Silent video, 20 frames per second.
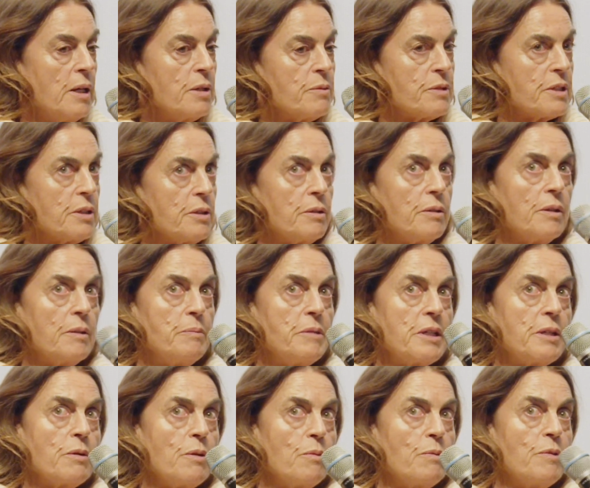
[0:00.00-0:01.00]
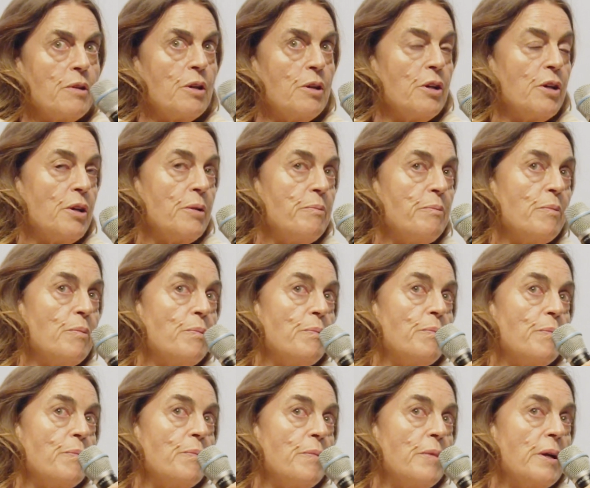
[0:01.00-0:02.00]
So, but
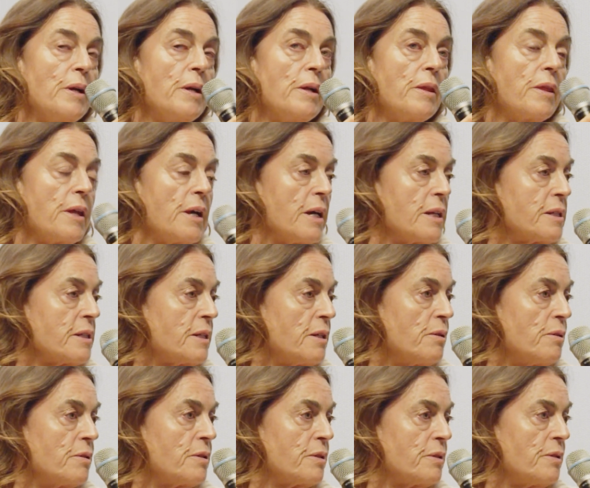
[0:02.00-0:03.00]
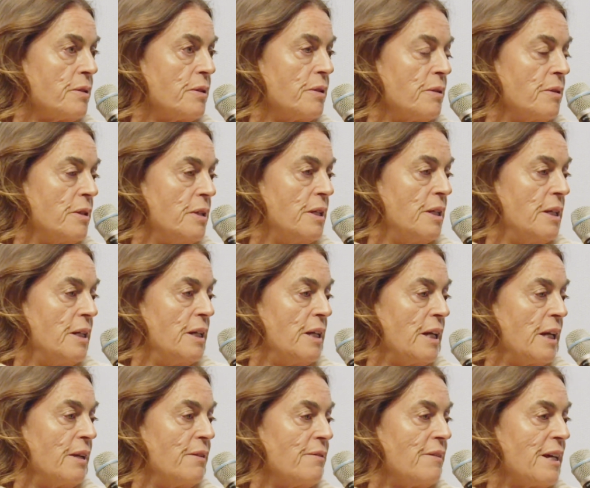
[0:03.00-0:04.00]
Theaster also
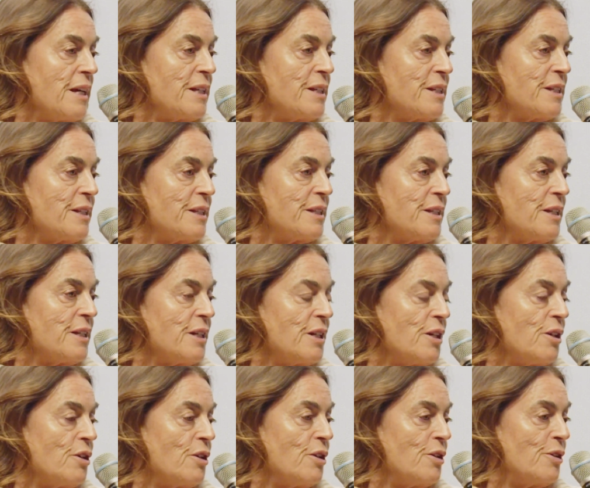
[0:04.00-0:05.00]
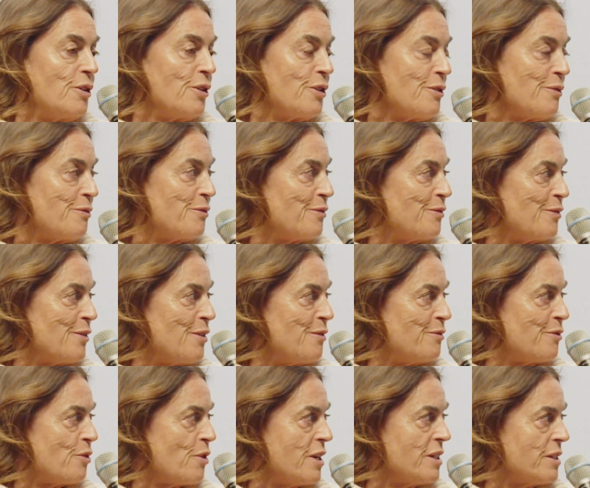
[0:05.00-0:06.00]
invited a lot of
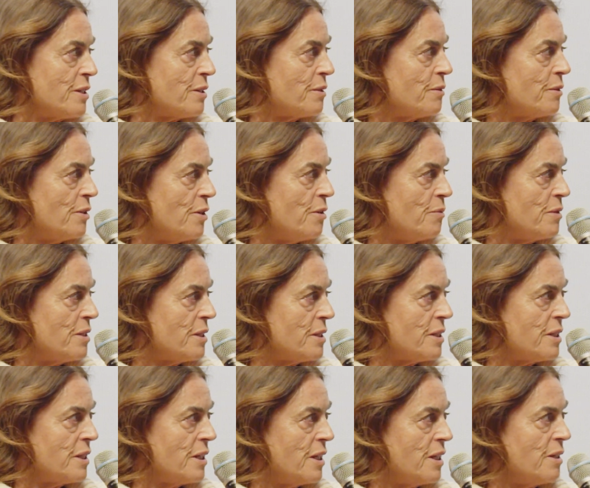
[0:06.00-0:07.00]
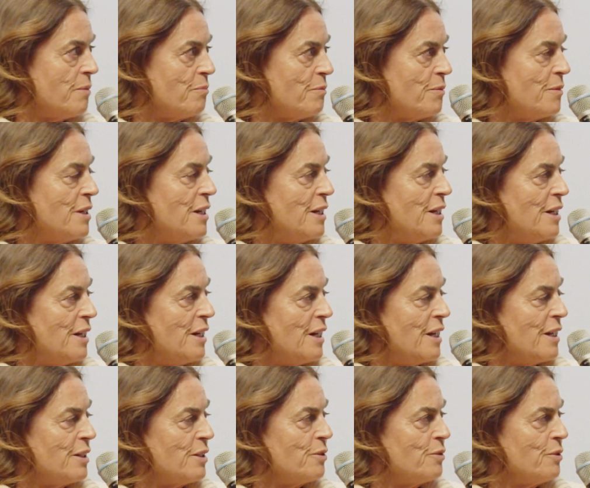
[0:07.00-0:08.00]
friends to come and see him.
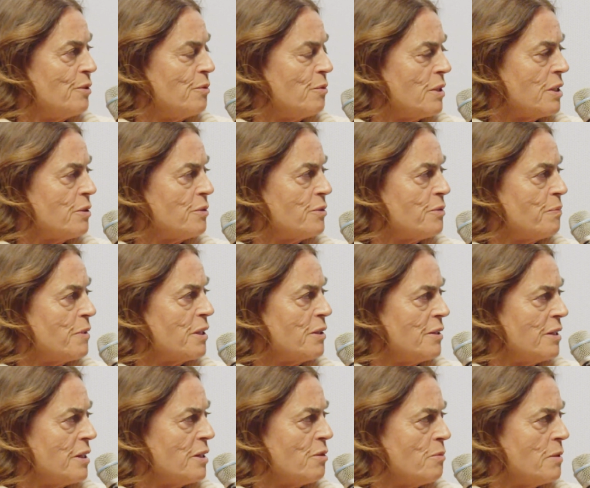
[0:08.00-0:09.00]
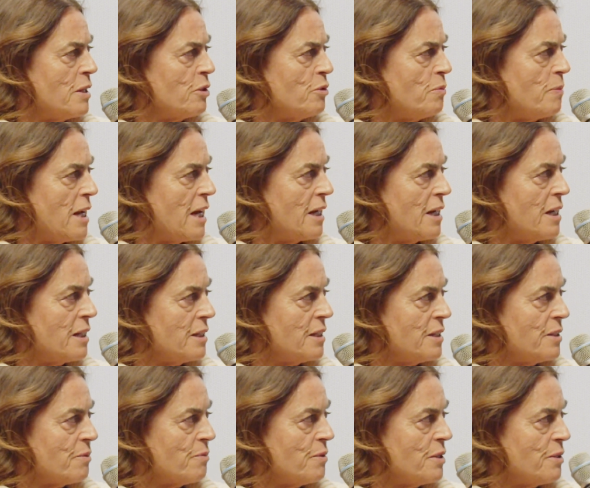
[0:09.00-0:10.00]
And do you want to speak a little about the Black
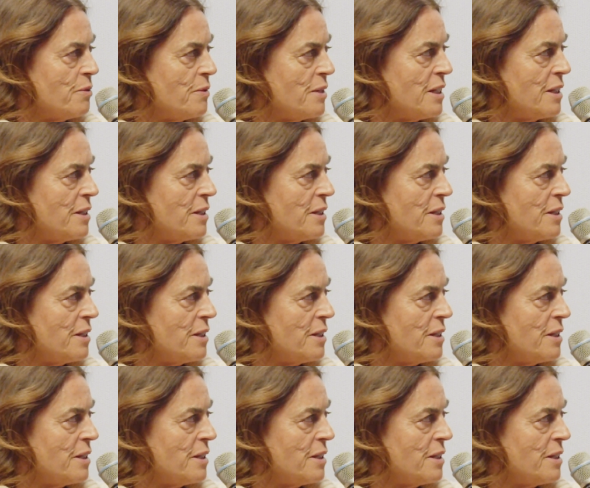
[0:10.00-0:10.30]
Artist Retreat?